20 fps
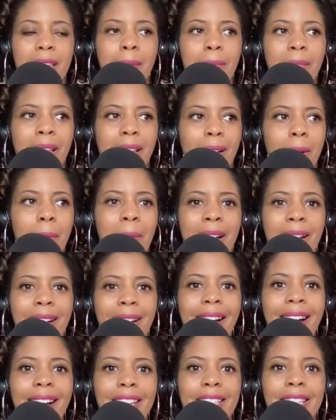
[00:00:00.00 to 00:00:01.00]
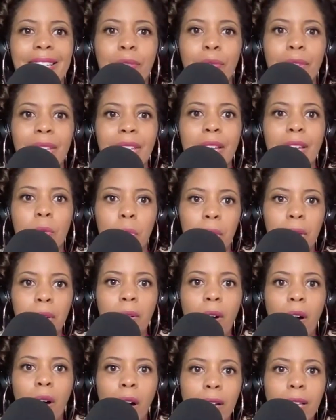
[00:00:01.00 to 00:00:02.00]
And I'm like, oh my gosh, if we get in a
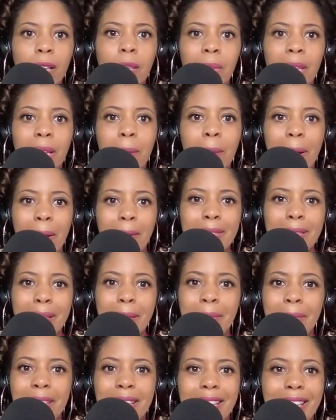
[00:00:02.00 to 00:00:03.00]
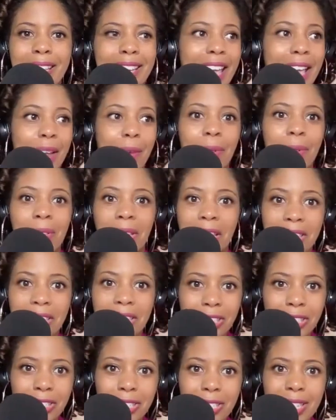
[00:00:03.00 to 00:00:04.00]
real argument about something in a
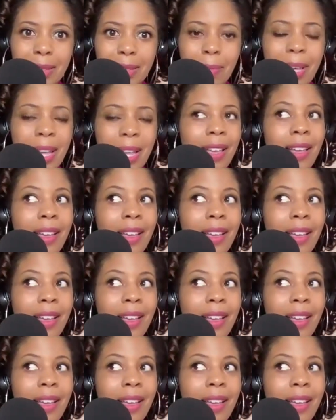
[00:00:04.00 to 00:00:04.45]
relationship,